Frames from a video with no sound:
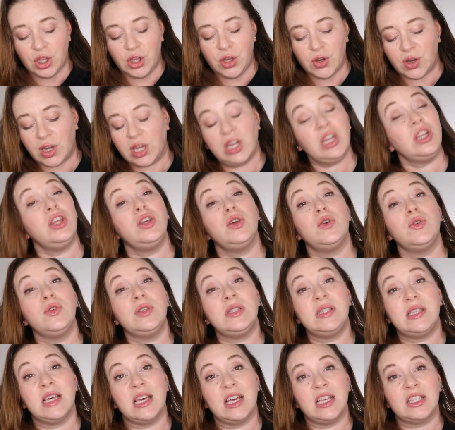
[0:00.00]
You can
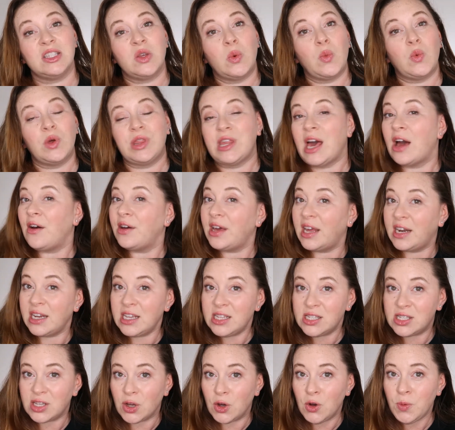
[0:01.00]
use this without
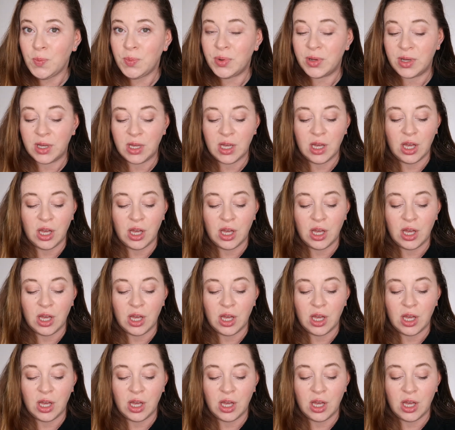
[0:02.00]
any soap.